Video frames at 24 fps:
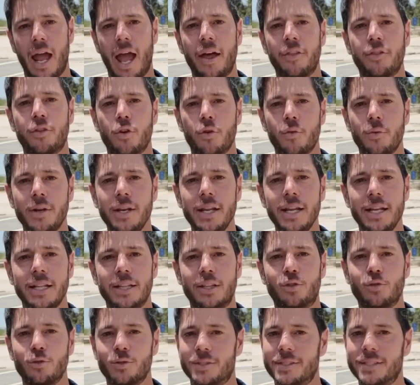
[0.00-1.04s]
and their
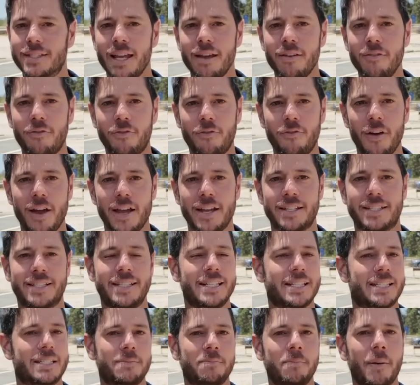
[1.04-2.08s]
need to save face
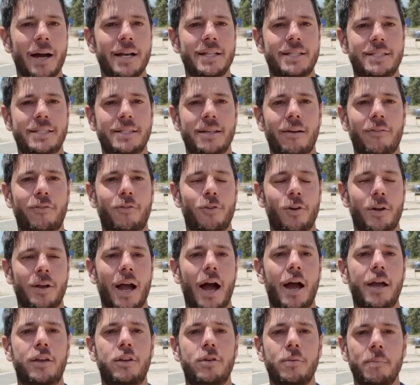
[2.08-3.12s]
despite suffering
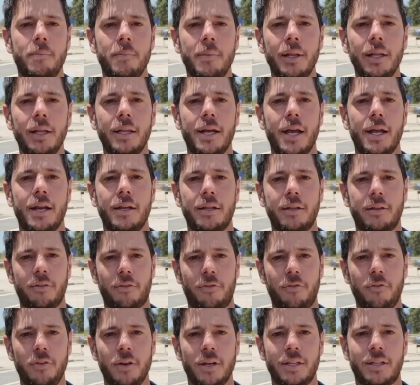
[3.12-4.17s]
a humiliating
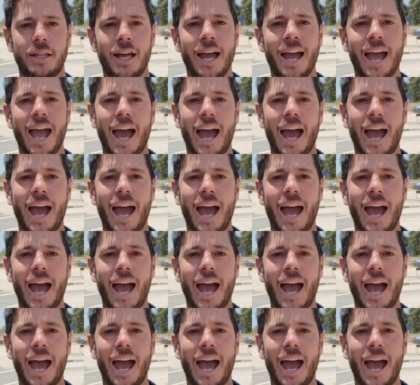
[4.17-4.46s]
defeat